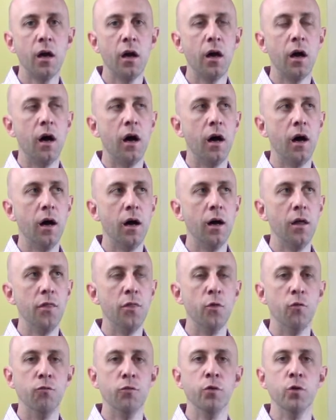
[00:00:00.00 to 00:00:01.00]

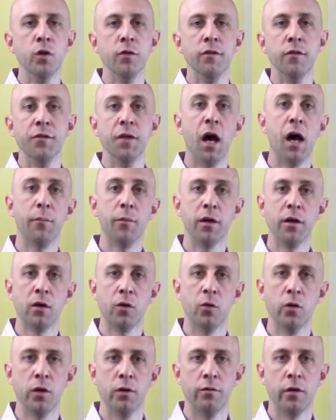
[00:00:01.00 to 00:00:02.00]
the root of the dominant
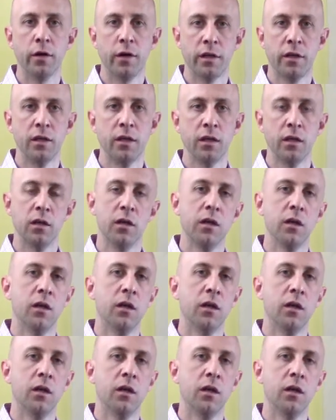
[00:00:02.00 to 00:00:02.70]
chord of our key.